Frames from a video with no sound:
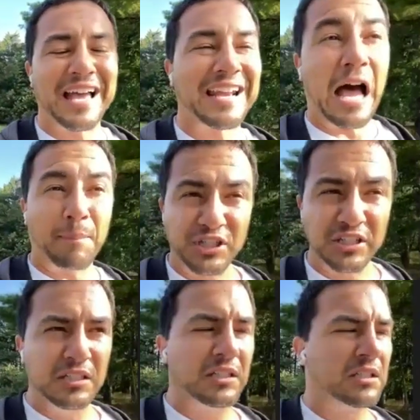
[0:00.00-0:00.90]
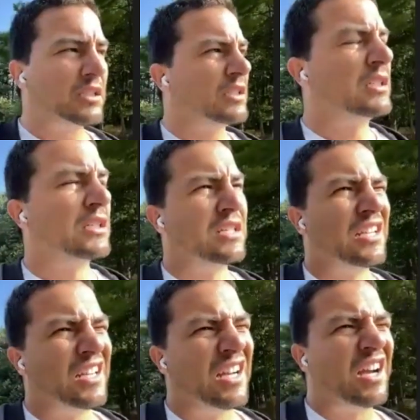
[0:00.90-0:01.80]
that option
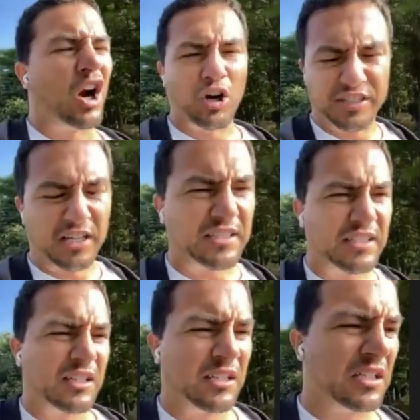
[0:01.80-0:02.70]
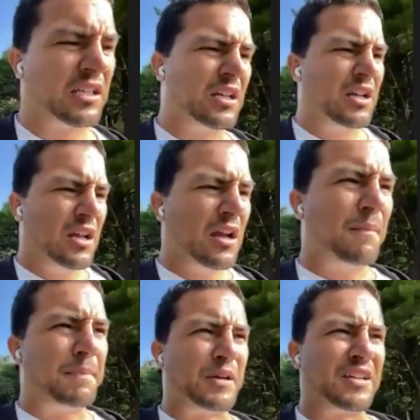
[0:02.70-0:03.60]
hurts us,
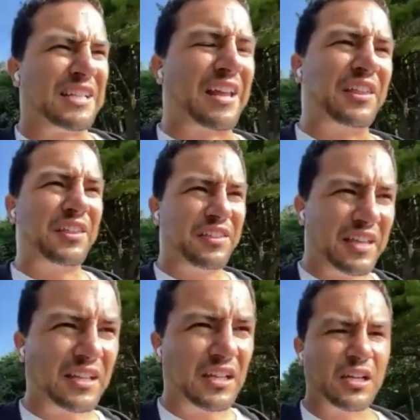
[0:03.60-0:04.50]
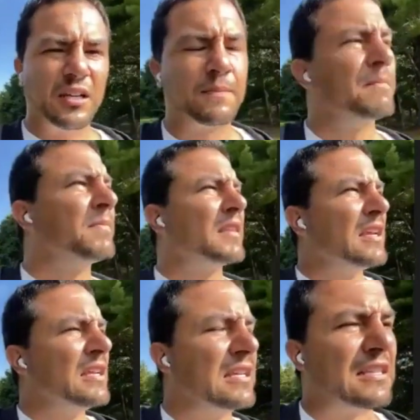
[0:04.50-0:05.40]
because I think
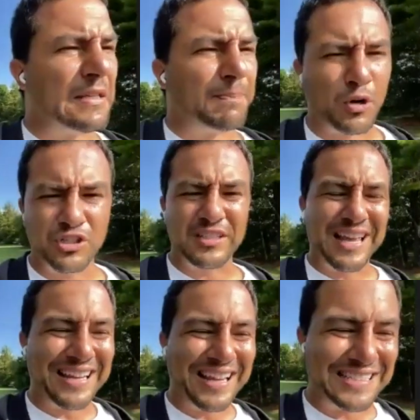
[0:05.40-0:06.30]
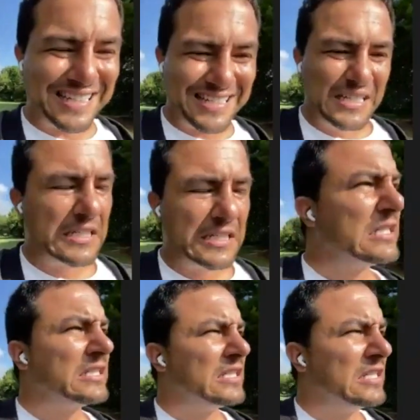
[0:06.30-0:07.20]
the person that gets in,
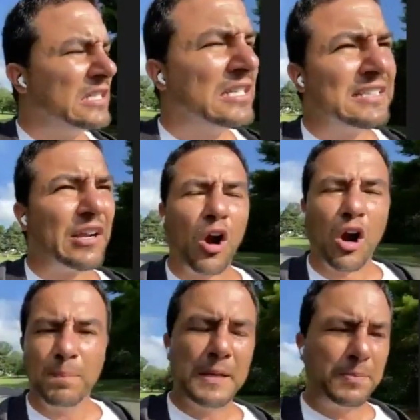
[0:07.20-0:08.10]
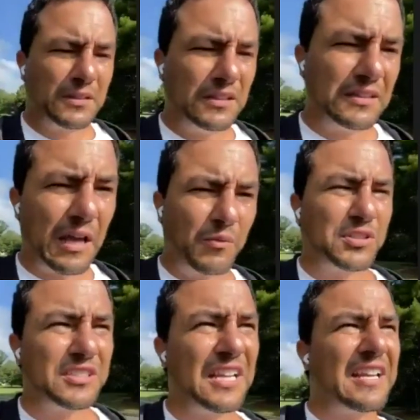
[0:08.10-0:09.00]
there are people that
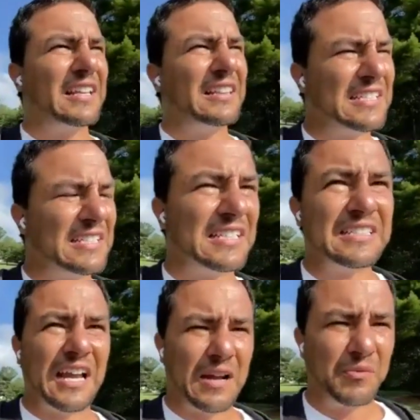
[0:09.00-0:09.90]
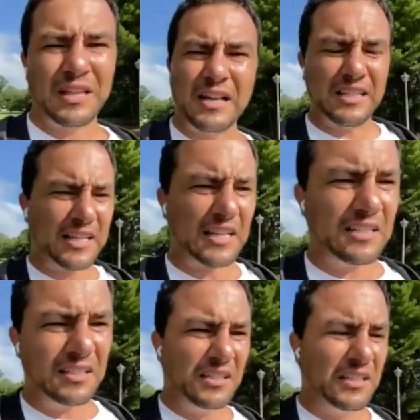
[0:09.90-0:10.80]
will say, hey, listen, I would like to get
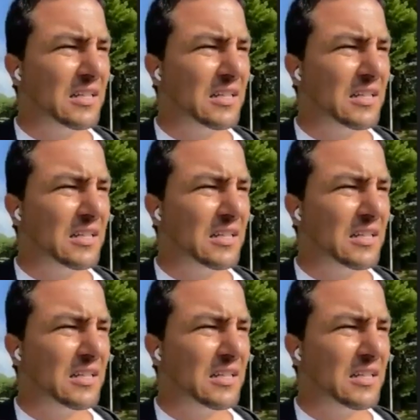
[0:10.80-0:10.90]
in,